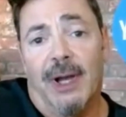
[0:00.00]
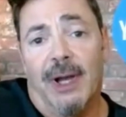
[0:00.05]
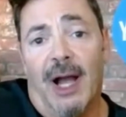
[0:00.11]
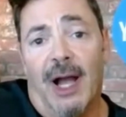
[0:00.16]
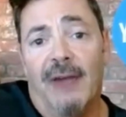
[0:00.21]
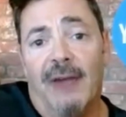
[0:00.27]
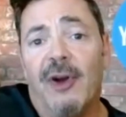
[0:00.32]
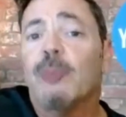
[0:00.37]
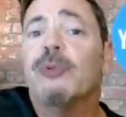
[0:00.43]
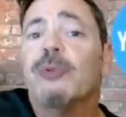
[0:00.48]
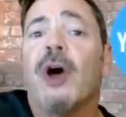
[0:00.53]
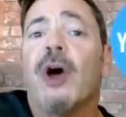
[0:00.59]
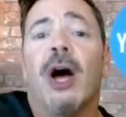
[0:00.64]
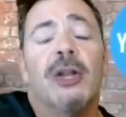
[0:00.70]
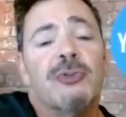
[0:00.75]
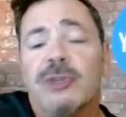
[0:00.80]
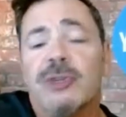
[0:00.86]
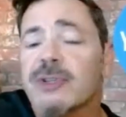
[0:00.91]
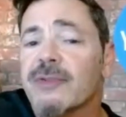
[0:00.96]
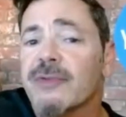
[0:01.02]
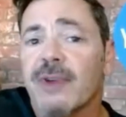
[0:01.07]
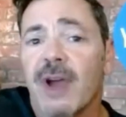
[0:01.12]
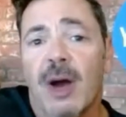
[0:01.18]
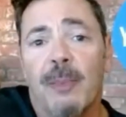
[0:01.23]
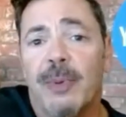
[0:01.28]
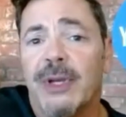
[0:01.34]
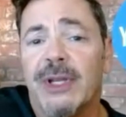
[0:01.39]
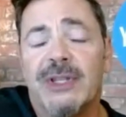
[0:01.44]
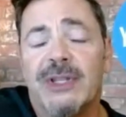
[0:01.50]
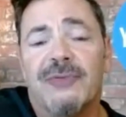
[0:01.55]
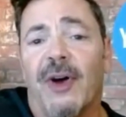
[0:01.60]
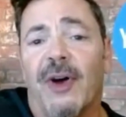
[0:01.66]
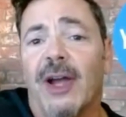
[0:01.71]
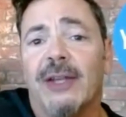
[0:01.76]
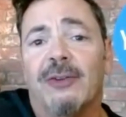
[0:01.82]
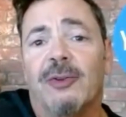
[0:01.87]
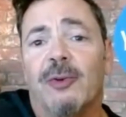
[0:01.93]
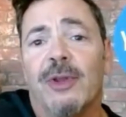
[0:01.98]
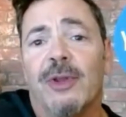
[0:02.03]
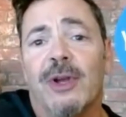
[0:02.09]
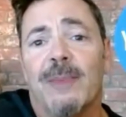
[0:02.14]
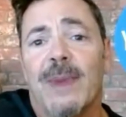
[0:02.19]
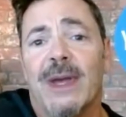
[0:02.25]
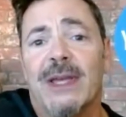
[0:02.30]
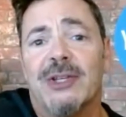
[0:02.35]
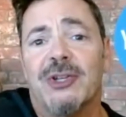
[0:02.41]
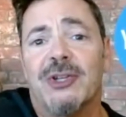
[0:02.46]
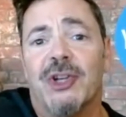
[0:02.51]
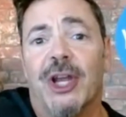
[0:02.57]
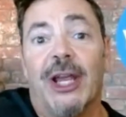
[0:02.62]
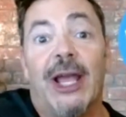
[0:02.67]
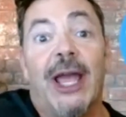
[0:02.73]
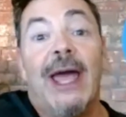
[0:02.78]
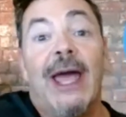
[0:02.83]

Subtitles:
I've helped hundreds of companies fine-tune their messaging,